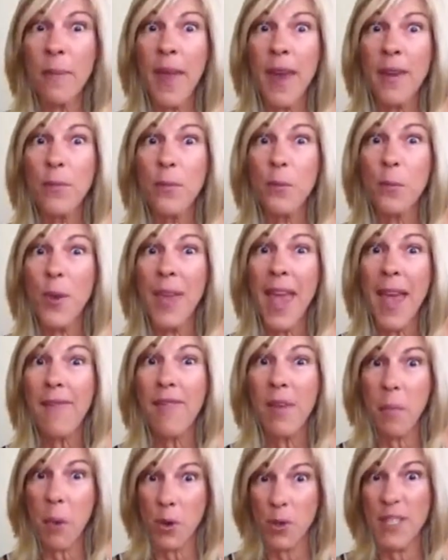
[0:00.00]
that we have
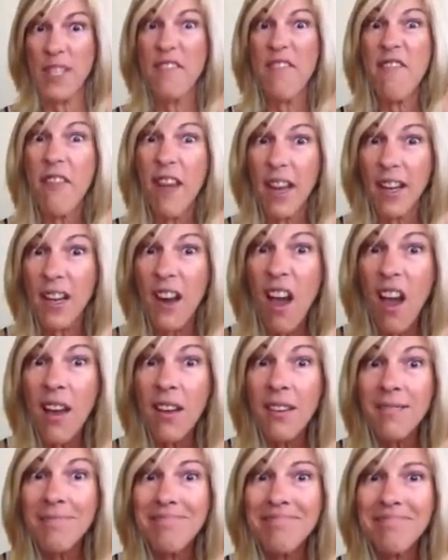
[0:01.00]
the most fun on,